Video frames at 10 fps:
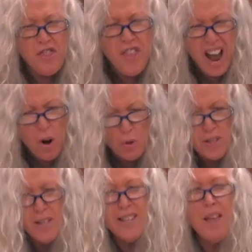
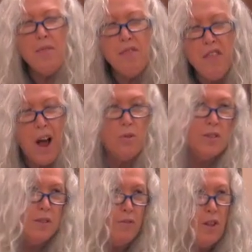thousands and
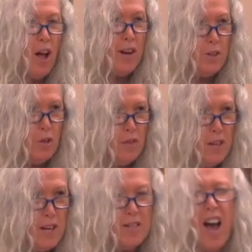thousands of clients over the
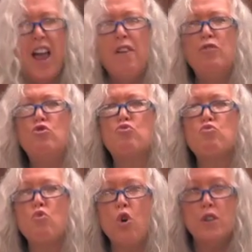years. I have
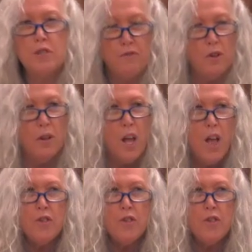drawers full.